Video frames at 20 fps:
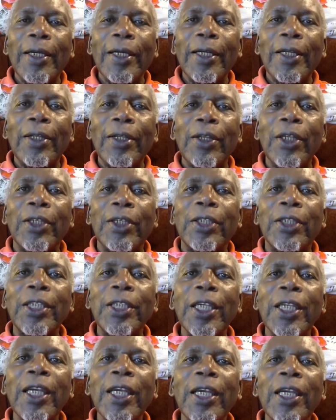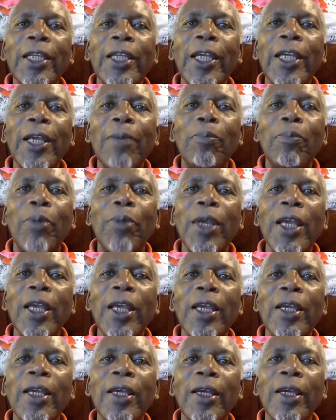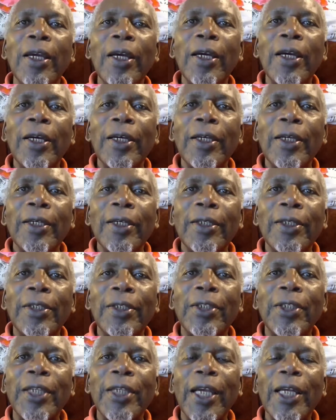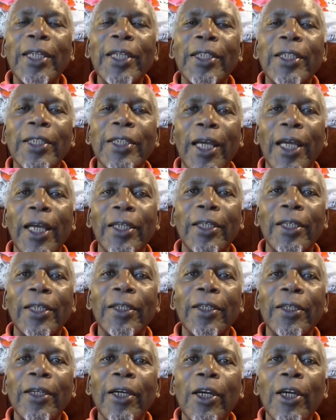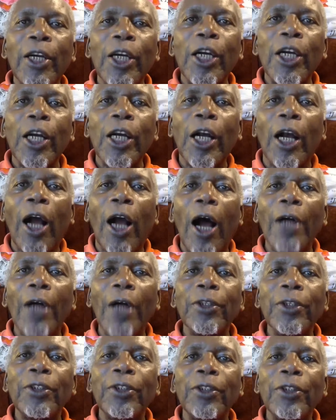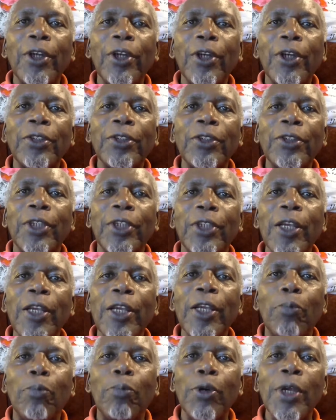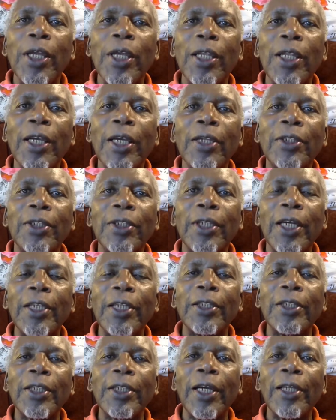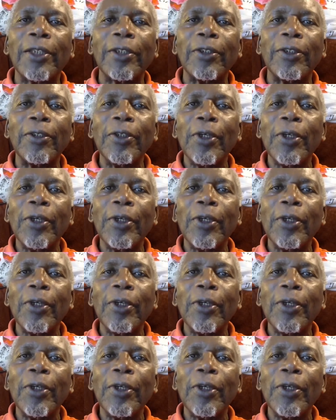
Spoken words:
the CDB skill set, conscious deep breathing skill set,